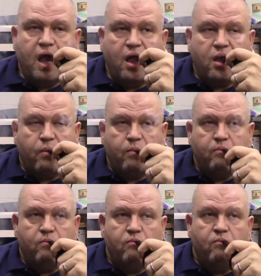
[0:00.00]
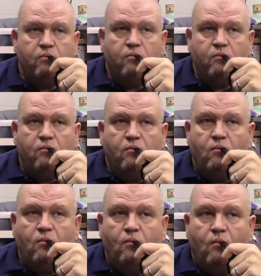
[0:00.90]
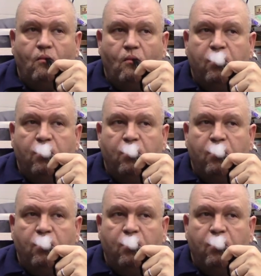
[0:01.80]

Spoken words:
(silence)